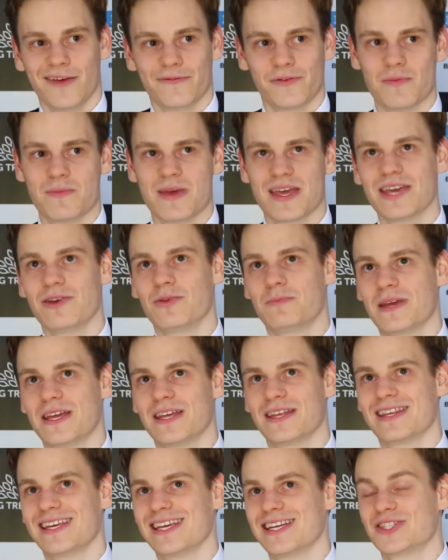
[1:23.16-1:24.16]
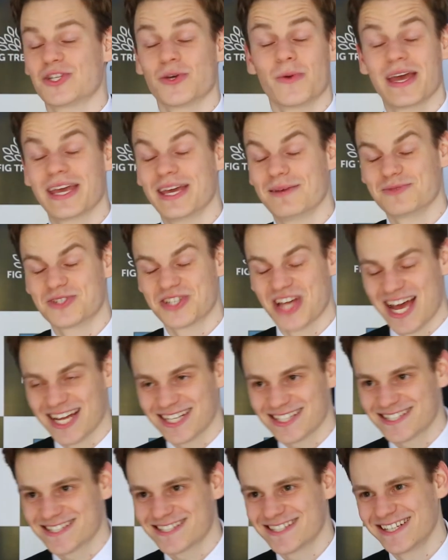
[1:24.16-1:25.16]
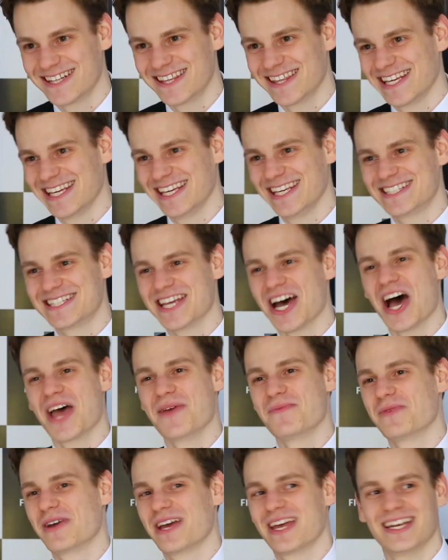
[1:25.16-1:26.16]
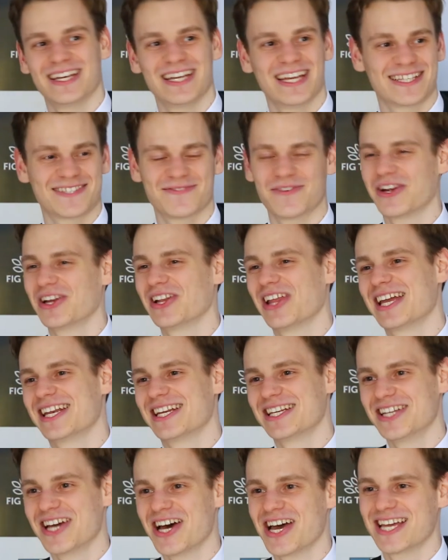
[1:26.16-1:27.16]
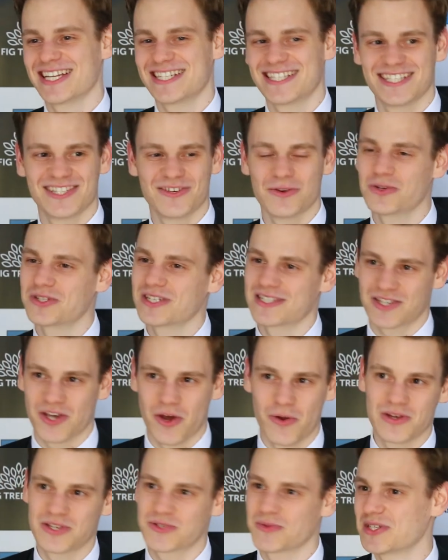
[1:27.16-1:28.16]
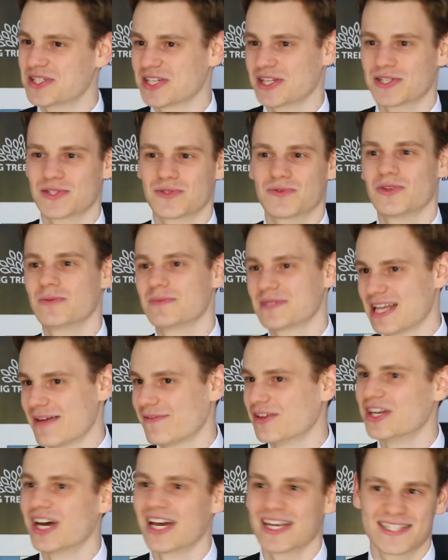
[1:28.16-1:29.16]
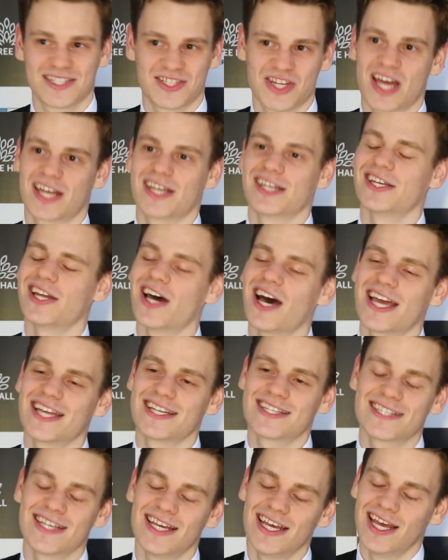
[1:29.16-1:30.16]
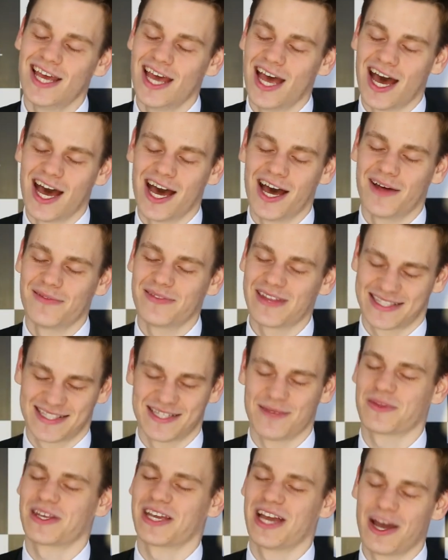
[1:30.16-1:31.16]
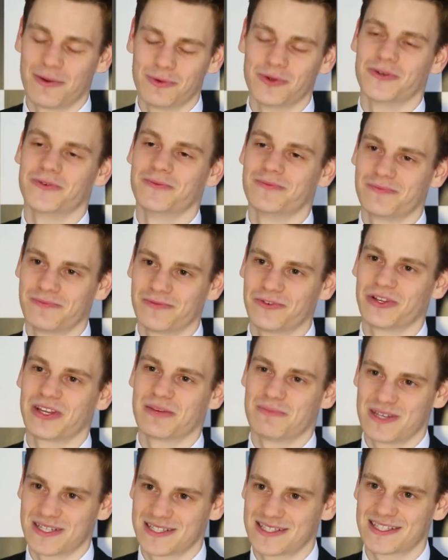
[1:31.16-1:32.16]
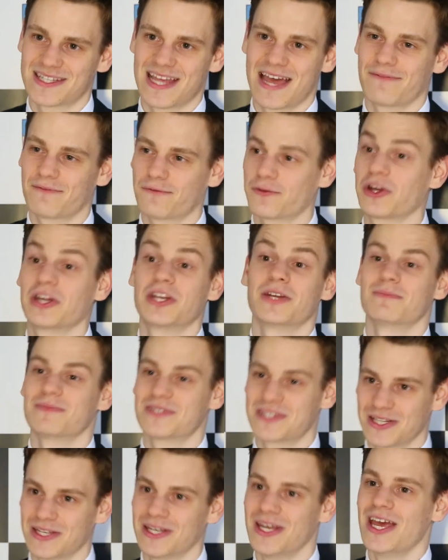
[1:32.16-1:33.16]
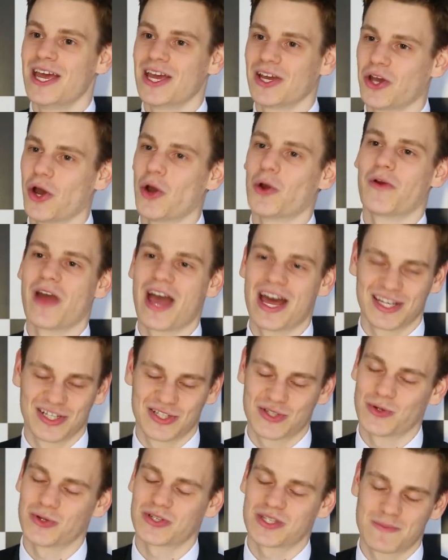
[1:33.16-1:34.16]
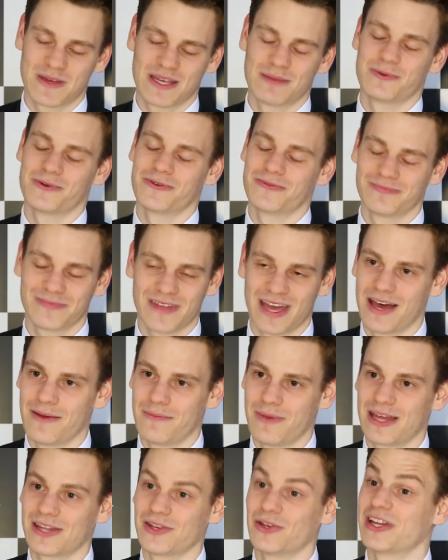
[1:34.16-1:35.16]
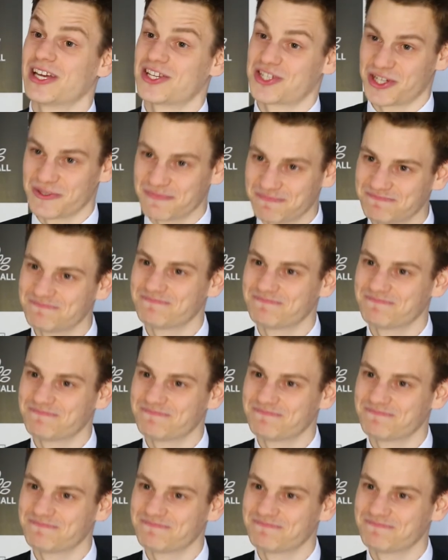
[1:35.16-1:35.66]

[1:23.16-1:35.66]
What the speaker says: For me, it would be the 2 a.m. chats, the time when it's very late at night and you all just go into each other's rooms and have a nice chat at night. That's something I will really miss, that freedom to go around and talk to people at your leisure.